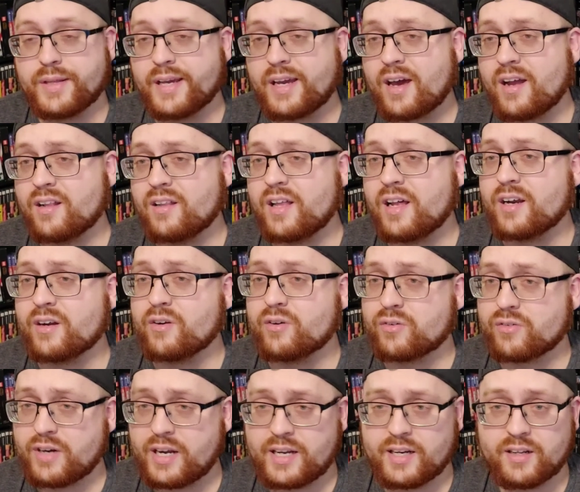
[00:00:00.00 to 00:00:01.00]
They got a lot of
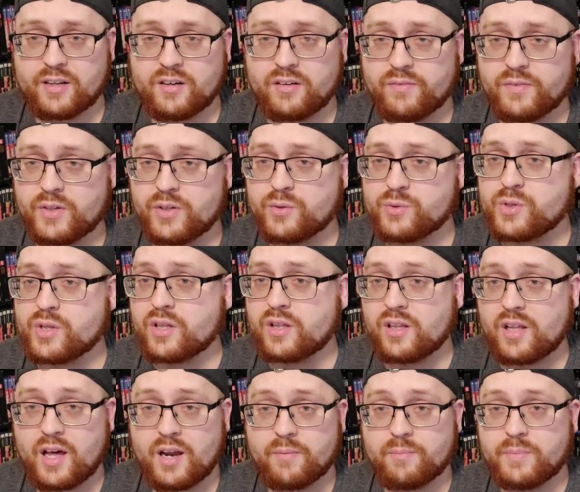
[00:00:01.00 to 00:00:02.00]
great interviews with a
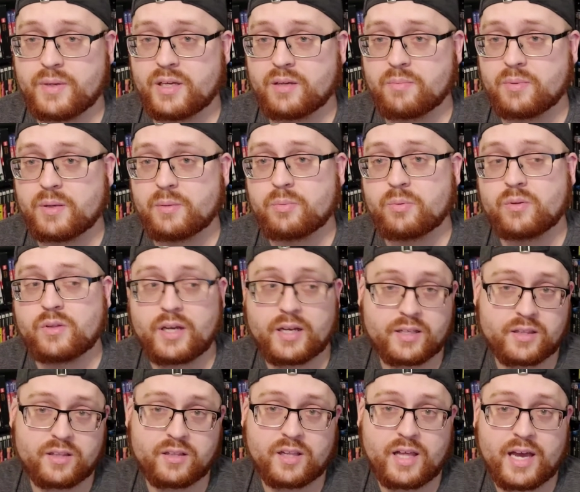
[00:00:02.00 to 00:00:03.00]
lot of big people,
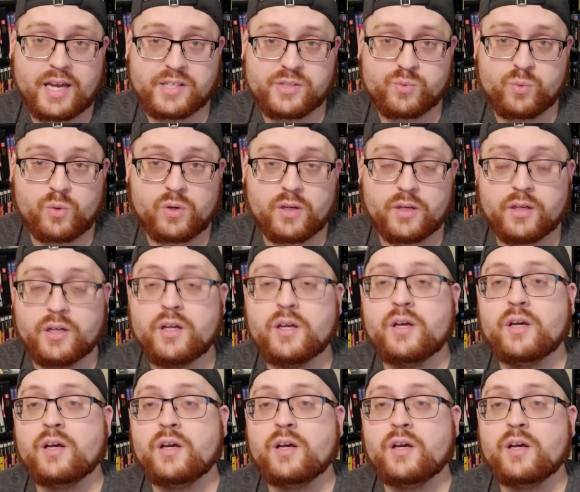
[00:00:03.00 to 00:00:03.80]
like the last one,